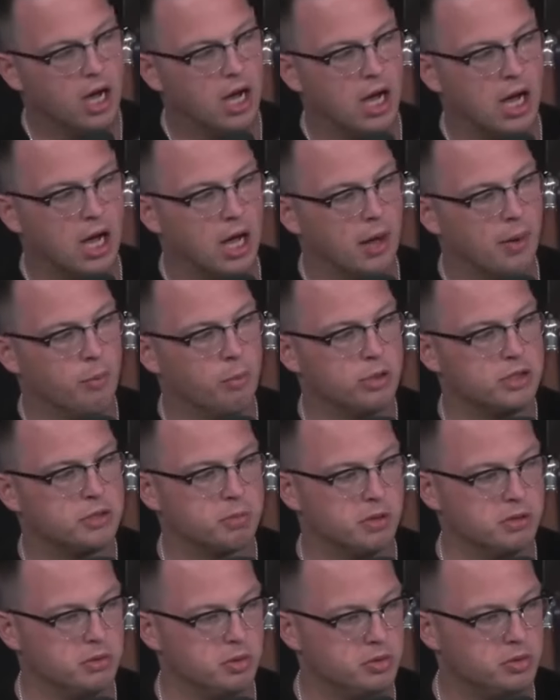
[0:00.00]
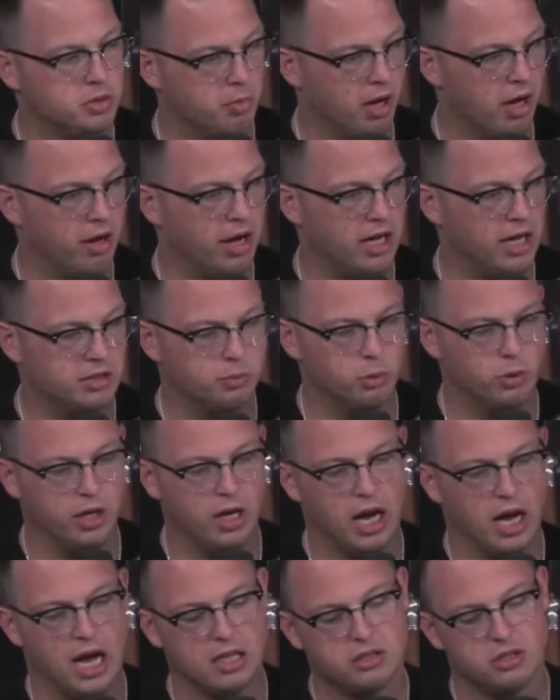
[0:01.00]
Um, which brings me to my last
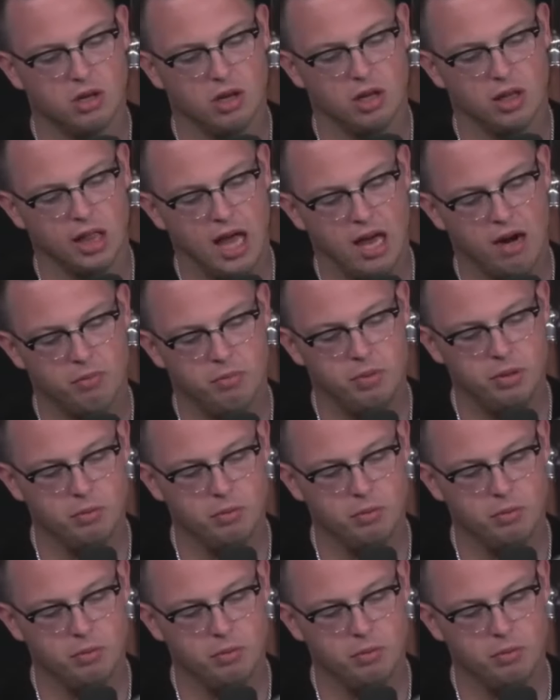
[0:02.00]
point. I saw a lot of